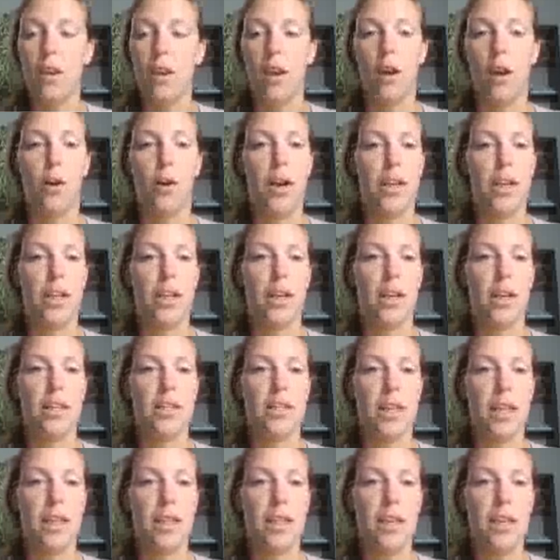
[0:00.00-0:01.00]
Alright guys,
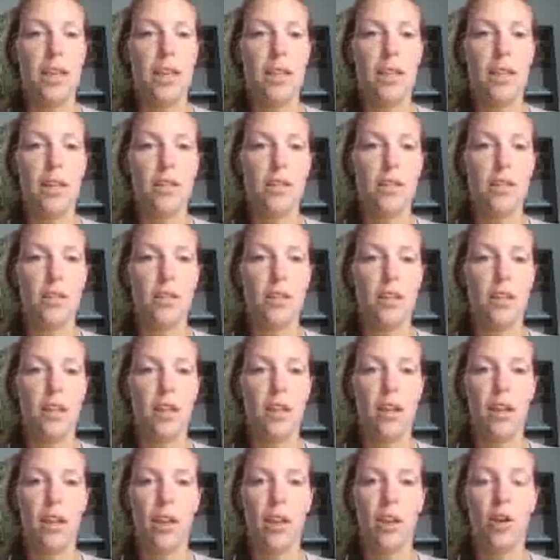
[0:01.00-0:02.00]
I think that's a
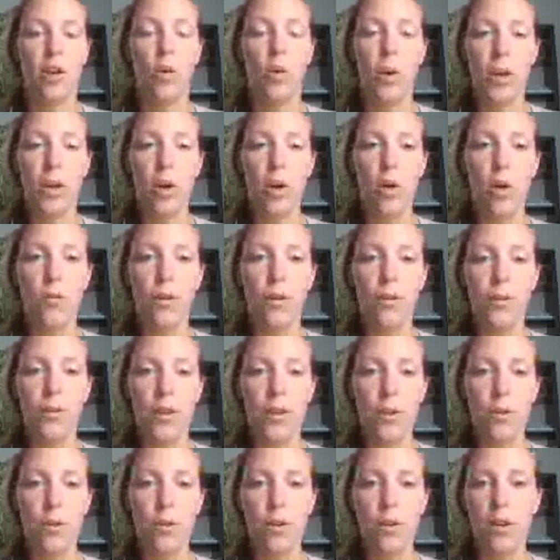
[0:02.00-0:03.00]
quick
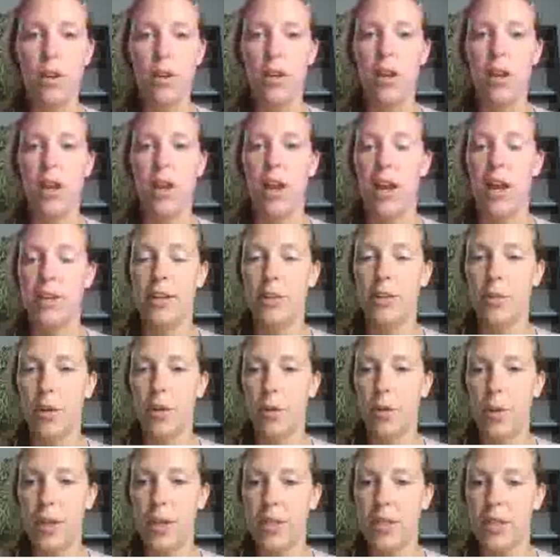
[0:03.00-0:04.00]
overview. I don't want
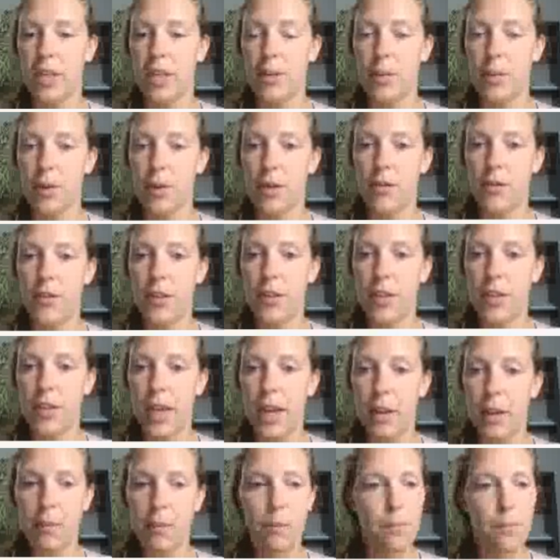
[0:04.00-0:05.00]
to waste any more of your
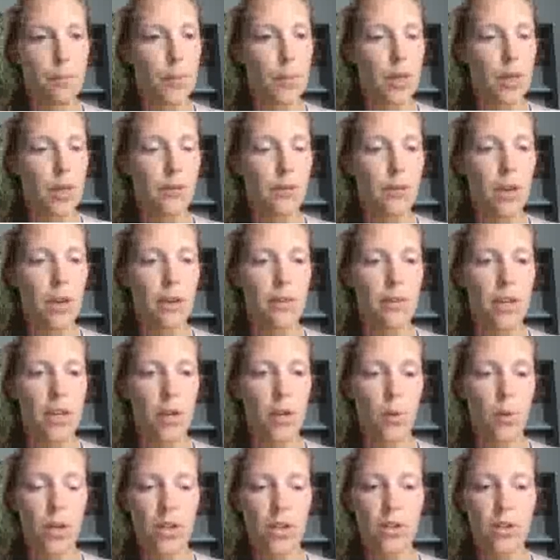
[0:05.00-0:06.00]
time, but if you have any
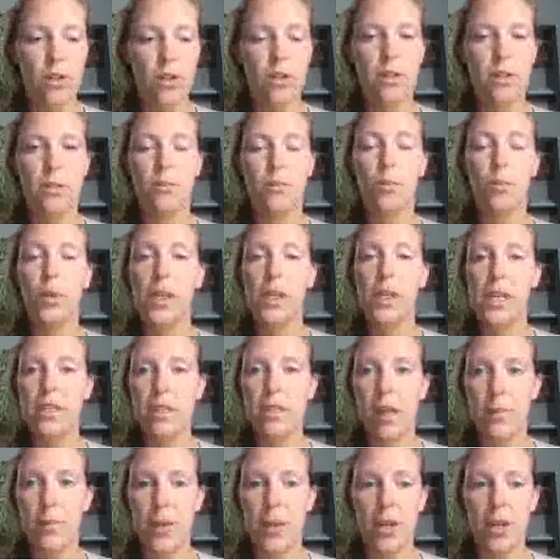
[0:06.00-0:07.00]
questions, please
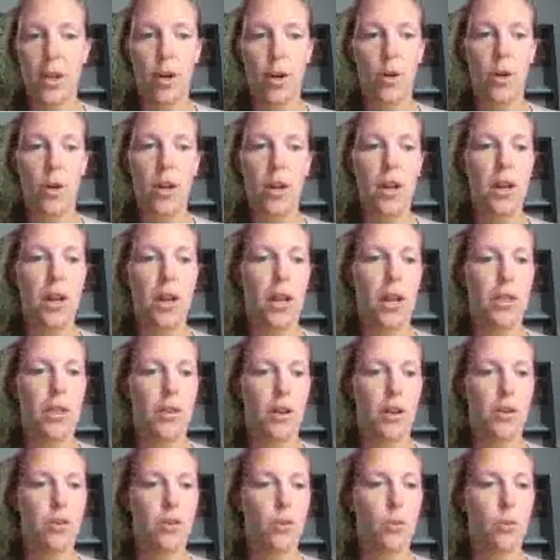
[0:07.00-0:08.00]
let me know, and then
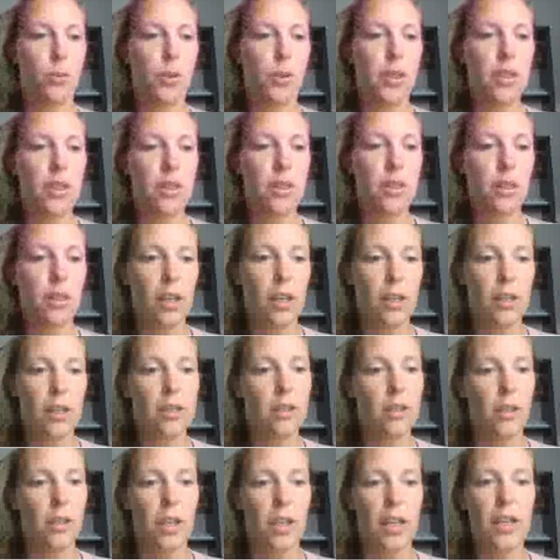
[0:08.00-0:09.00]
also please click
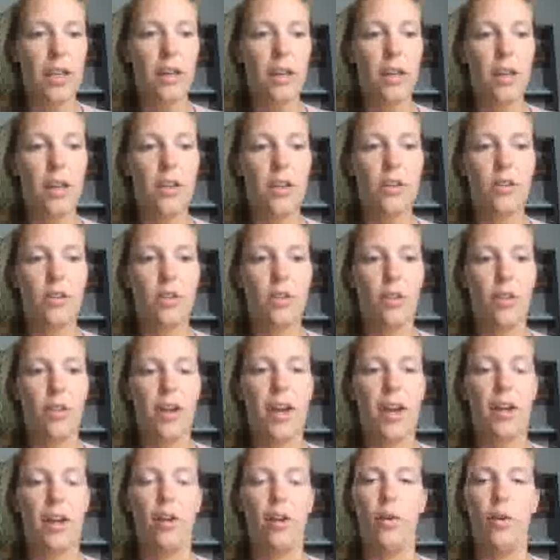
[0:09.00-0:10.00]
this link so that
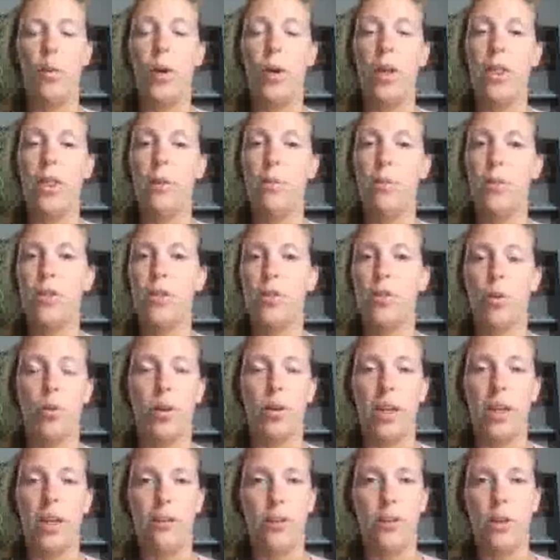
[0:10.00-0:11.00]
I know when the
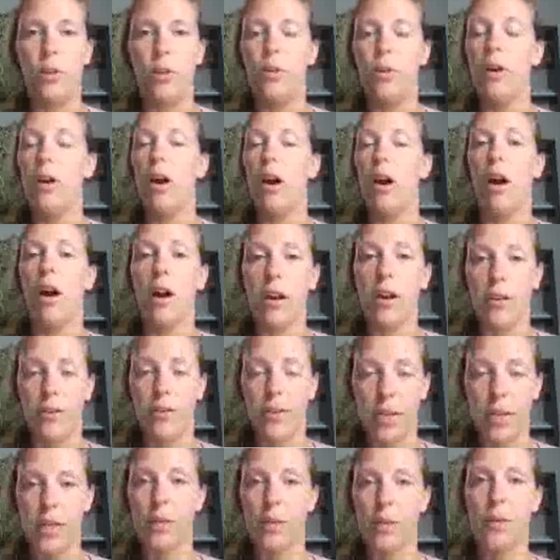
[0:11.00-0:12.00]
majority of you are
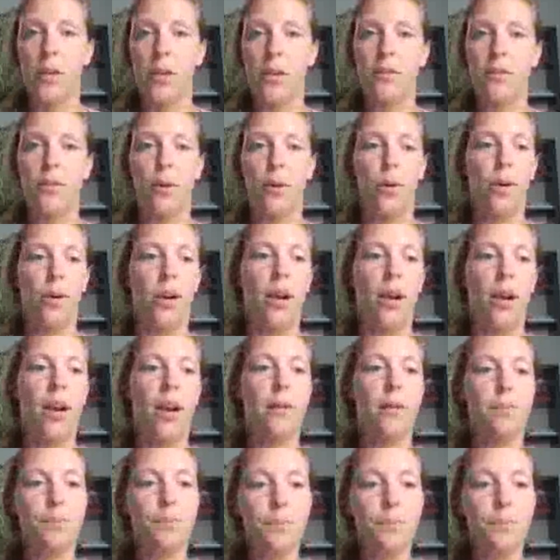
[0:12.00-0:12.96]
available for